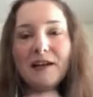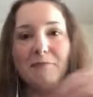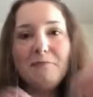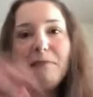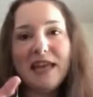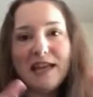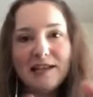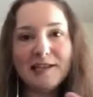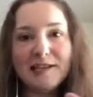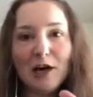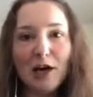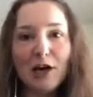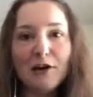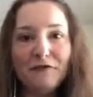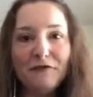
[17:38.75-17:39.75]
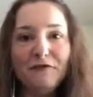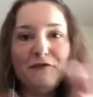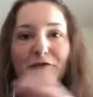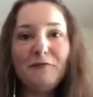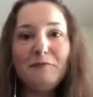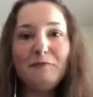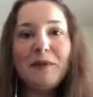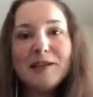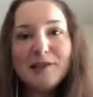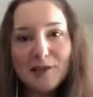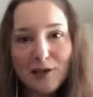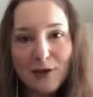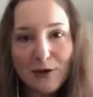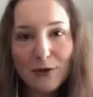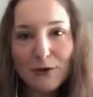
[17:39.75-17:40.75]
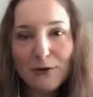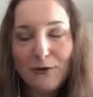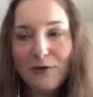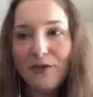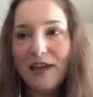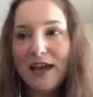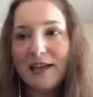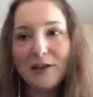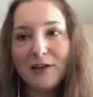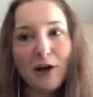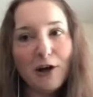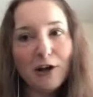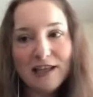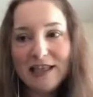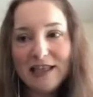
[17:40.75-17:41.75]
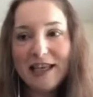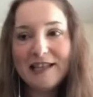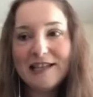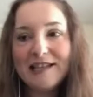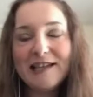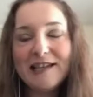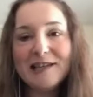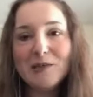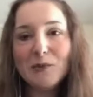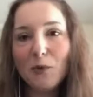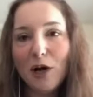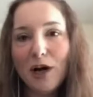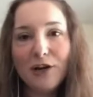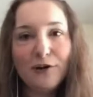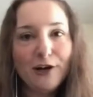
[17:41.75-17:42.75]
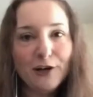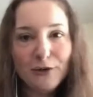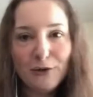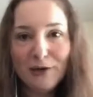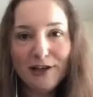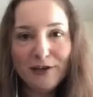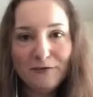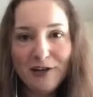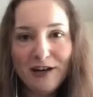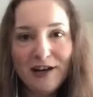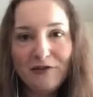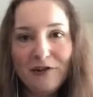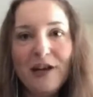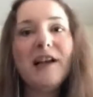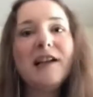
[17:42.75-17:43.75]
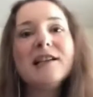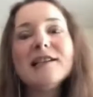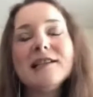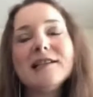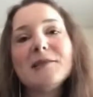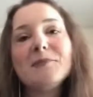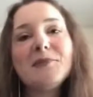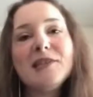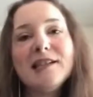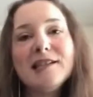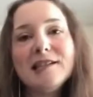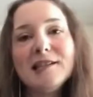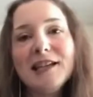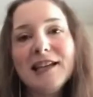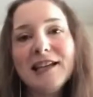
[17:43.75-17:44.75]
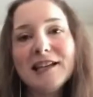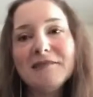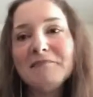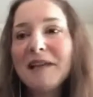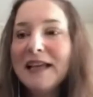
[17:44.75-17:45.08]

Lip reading: mix of pizza dough that all it needs is water and oil and whatever else and some seasoning, and